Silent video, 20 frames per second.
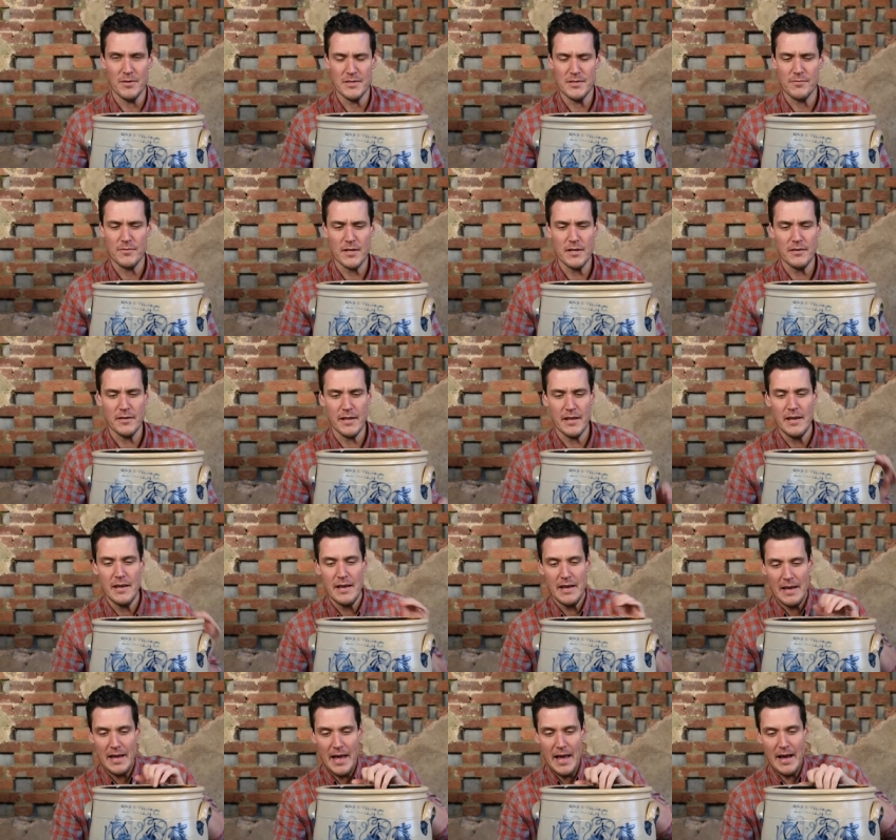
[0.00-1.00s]
It's really
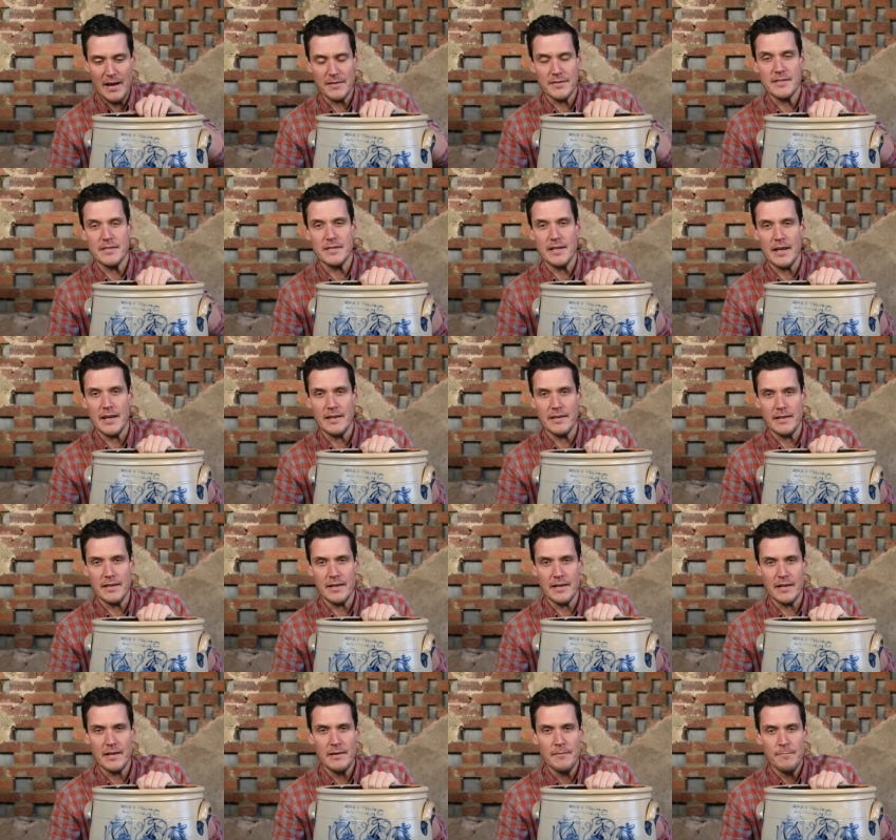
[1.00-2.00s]

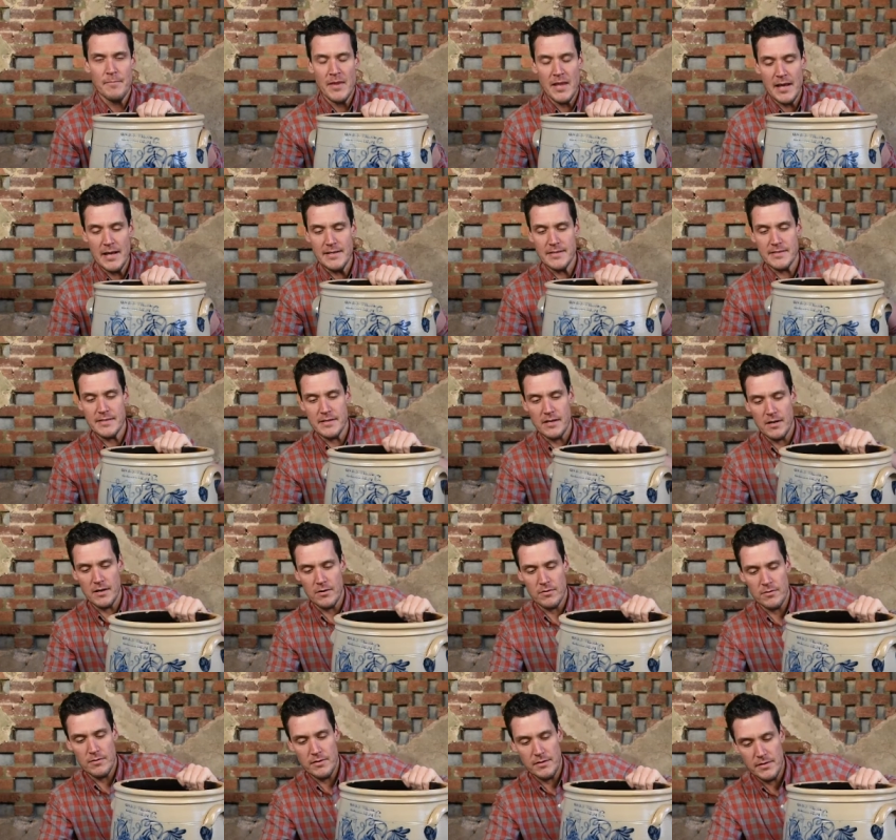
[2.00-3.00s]
outstanding. And
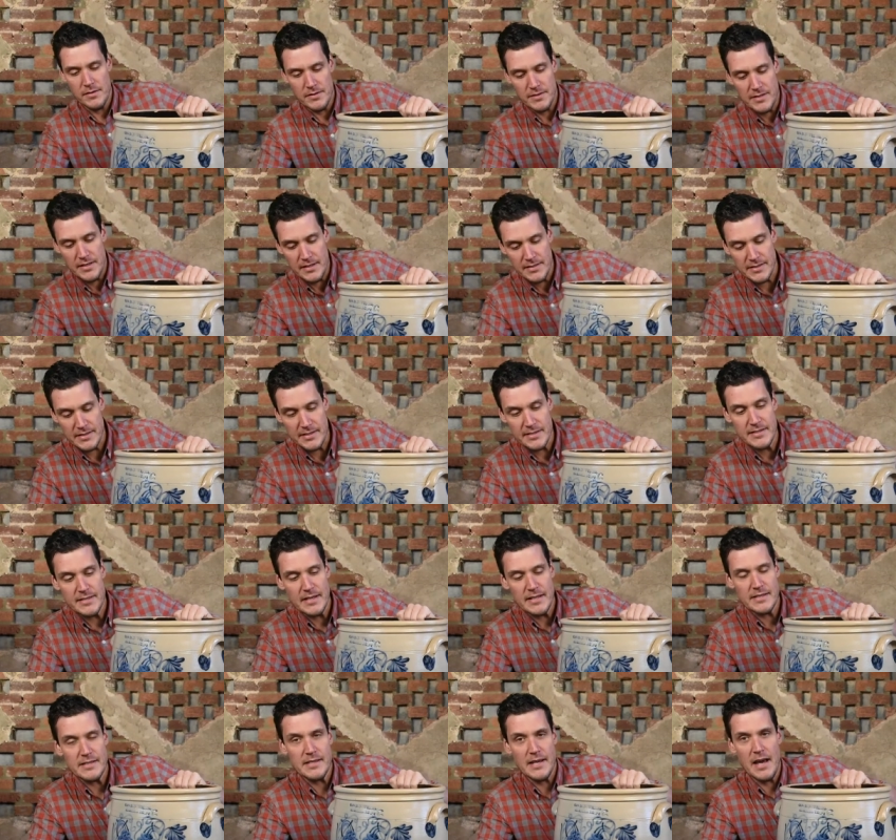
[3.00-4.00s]
so, you see, it's a
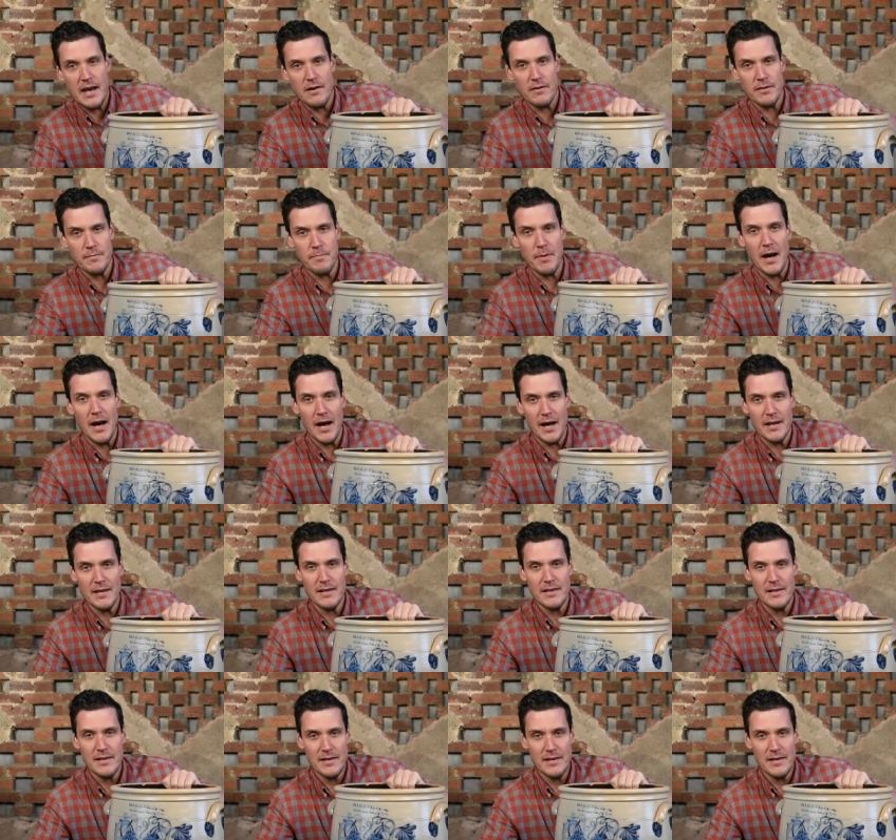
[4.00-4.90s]
six gallon pot.